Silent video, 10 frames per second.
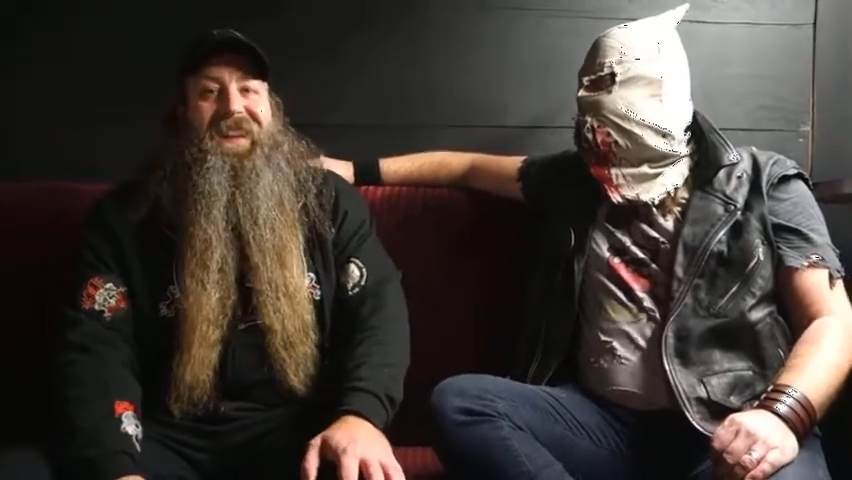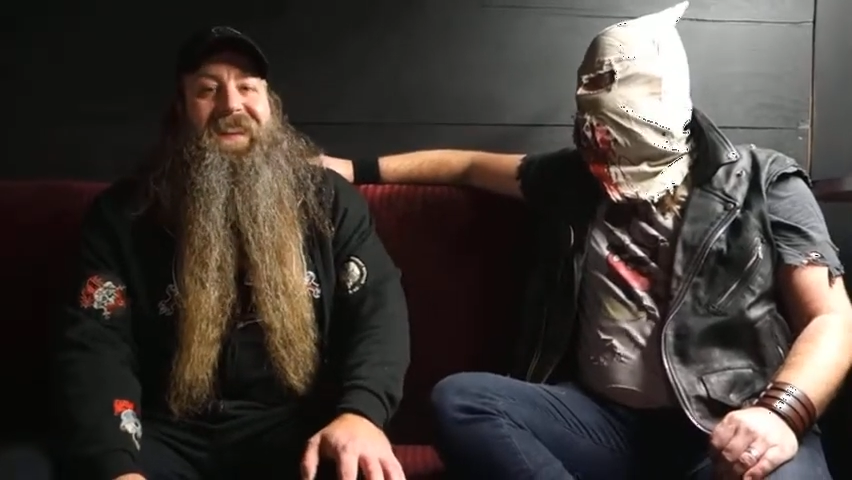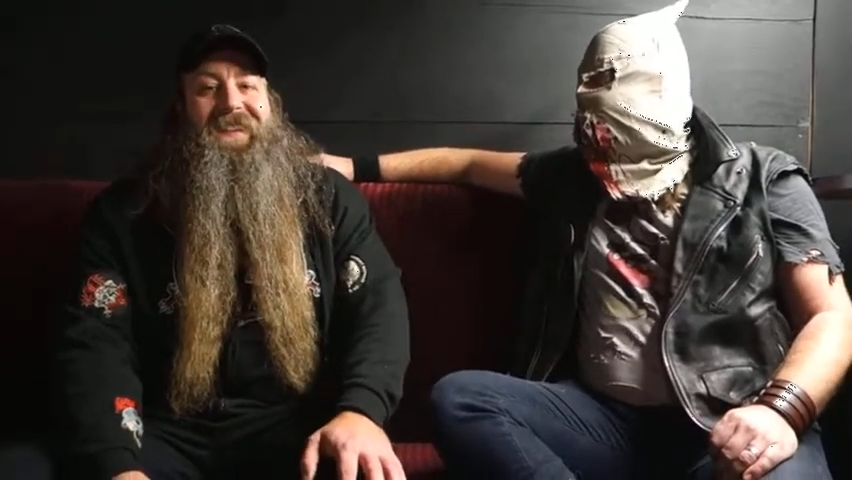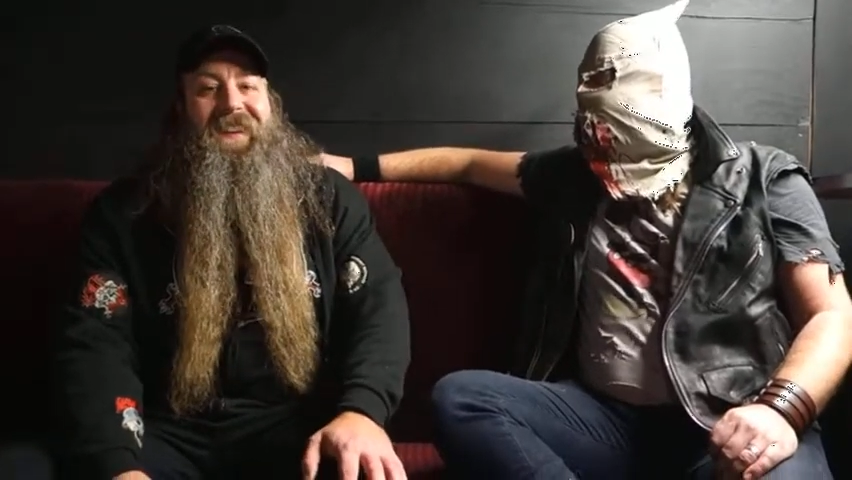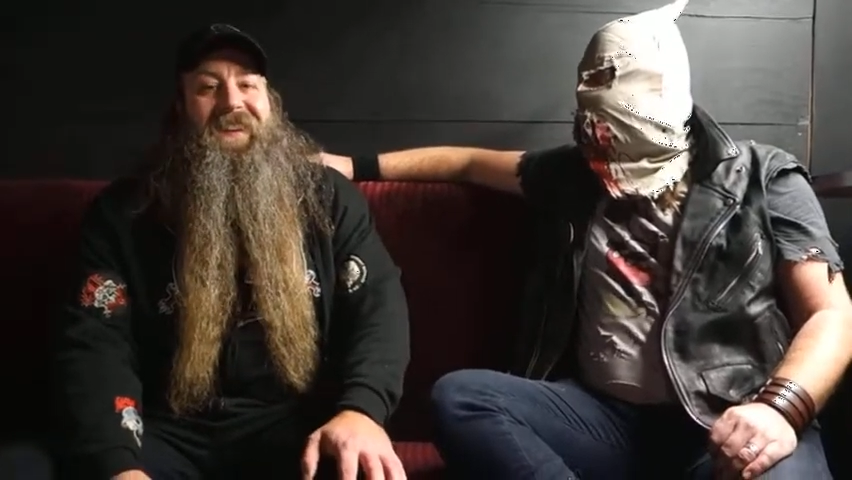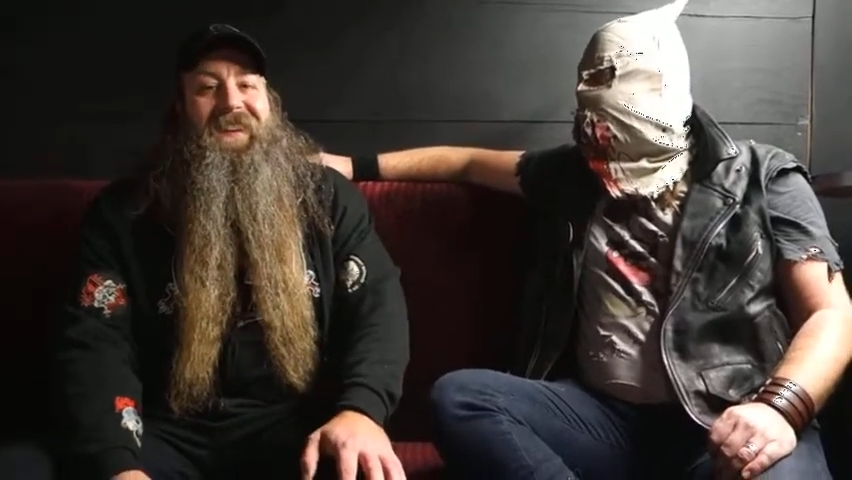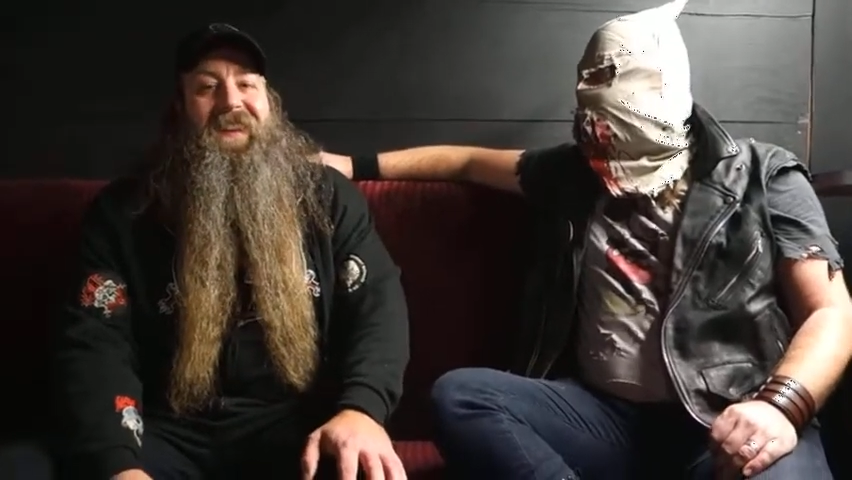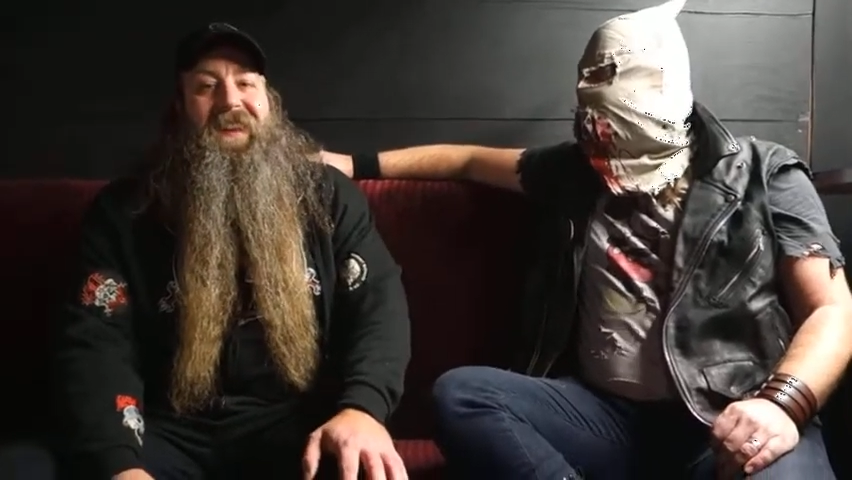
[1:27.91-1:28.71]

So,